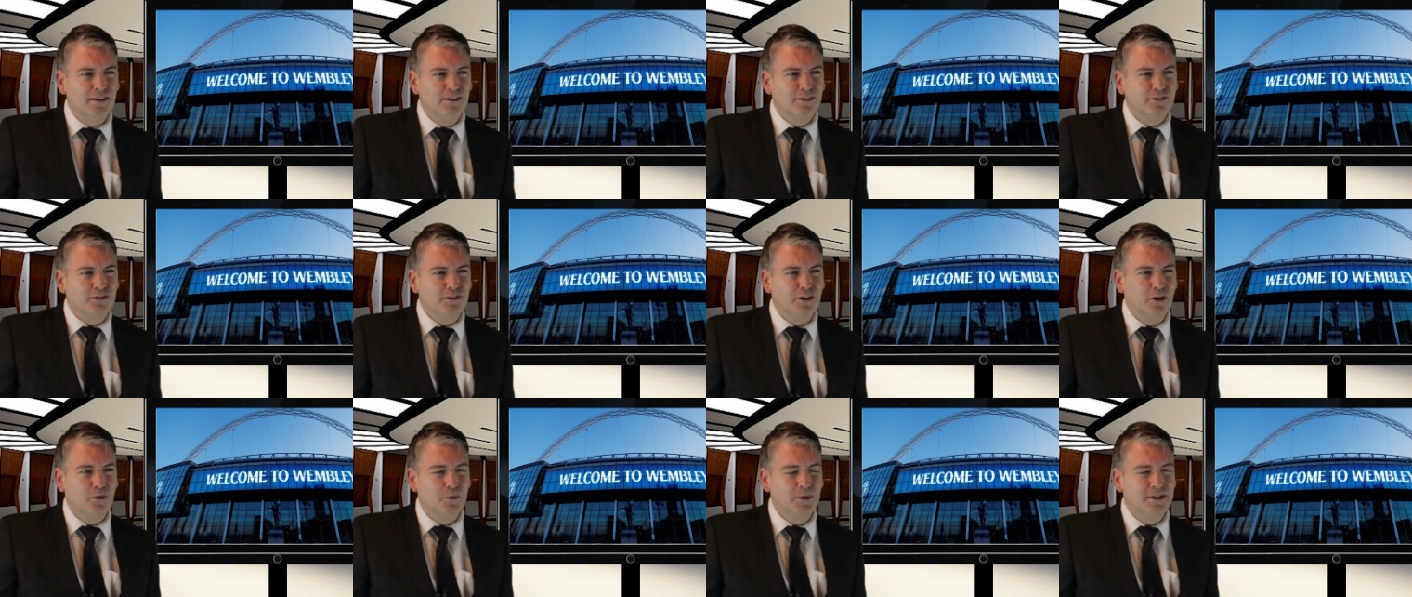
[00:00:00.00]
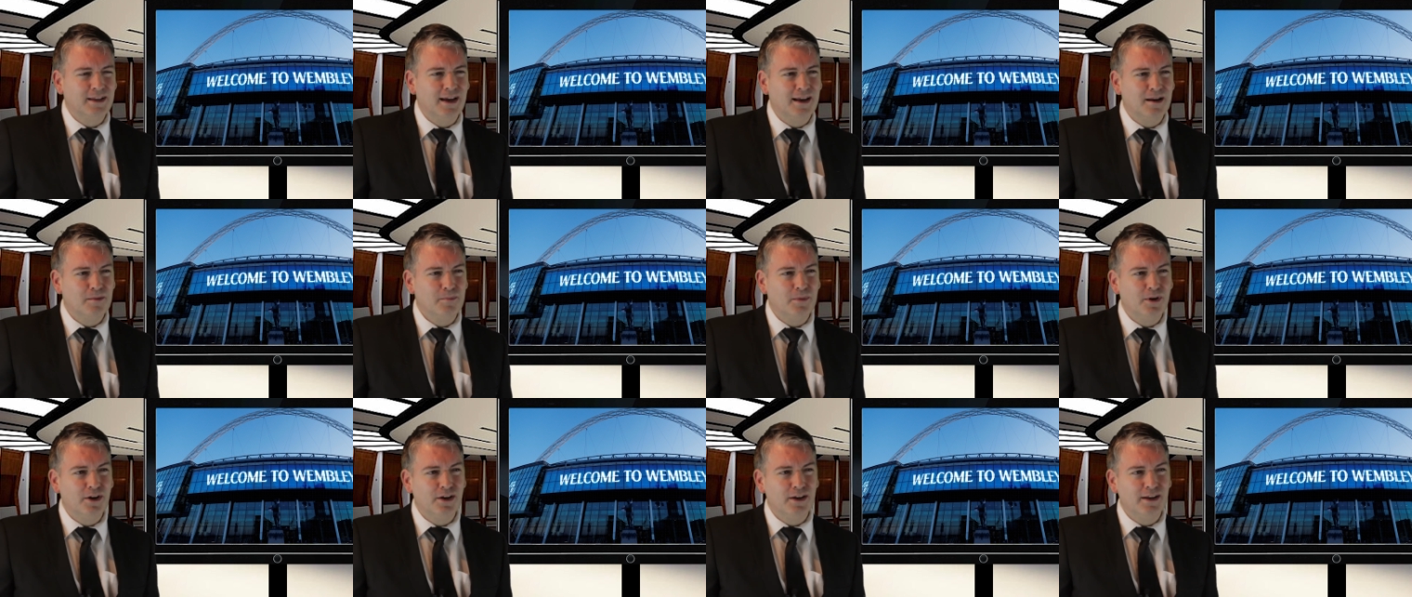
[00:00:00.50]
So with that
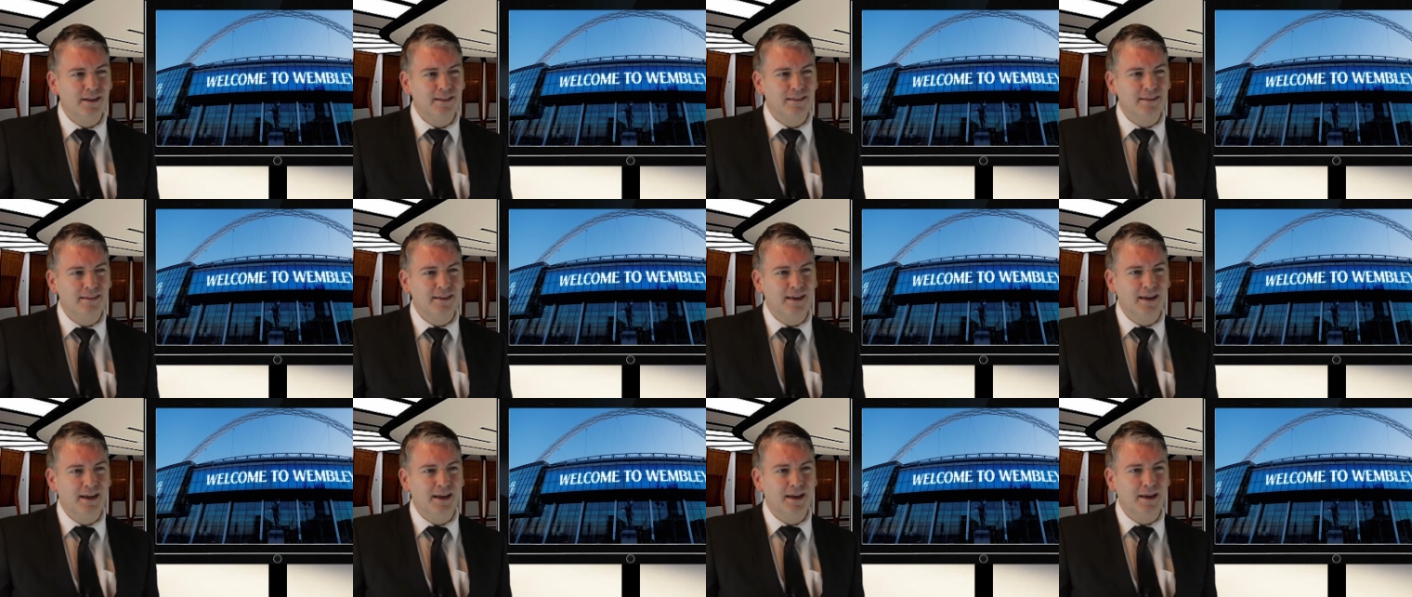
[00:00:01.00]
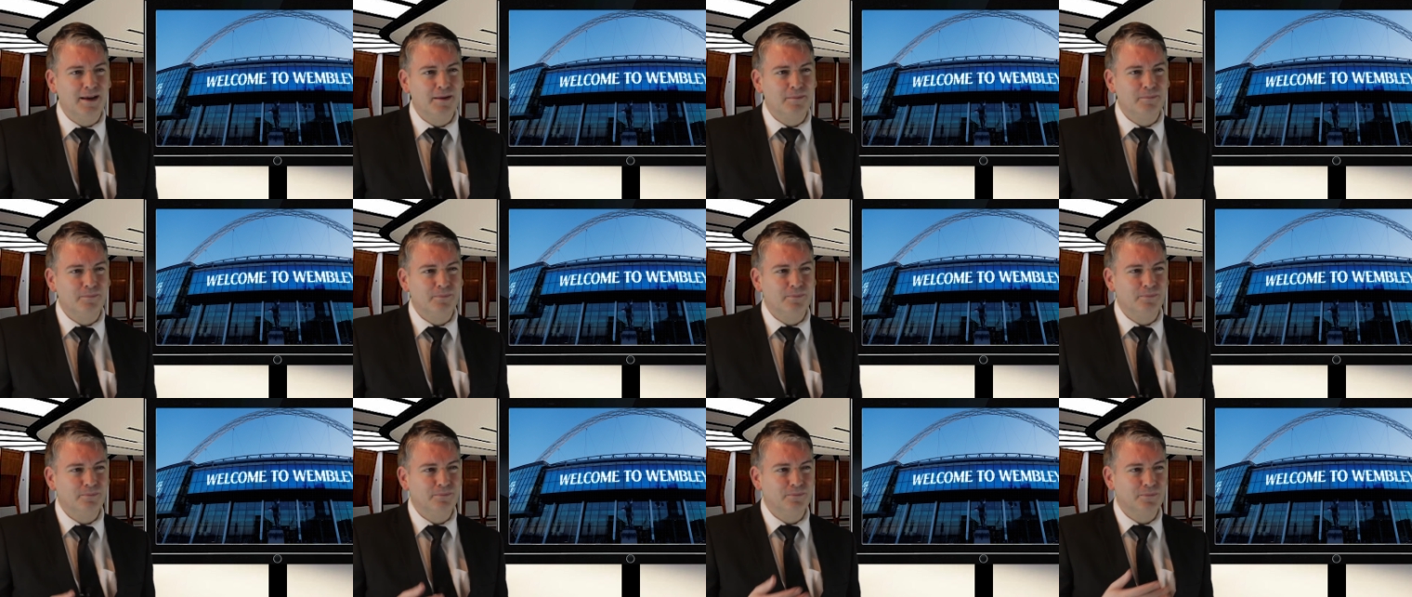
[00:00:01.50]
in mind,
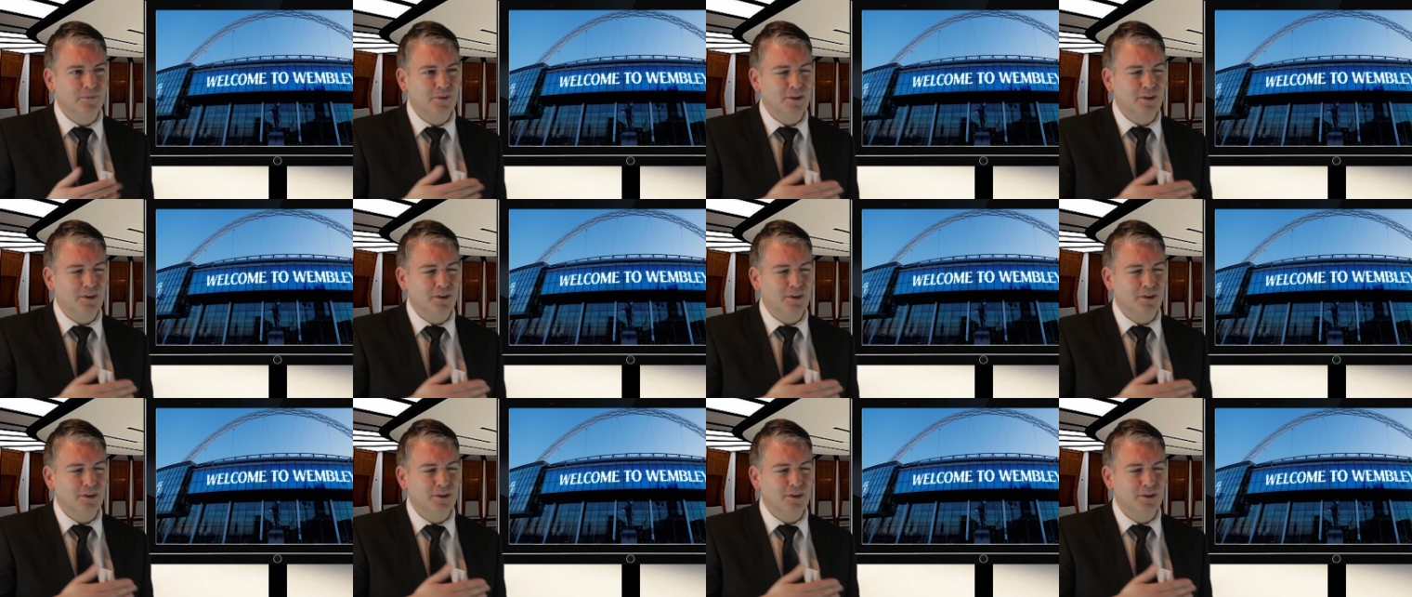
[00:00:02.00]
um,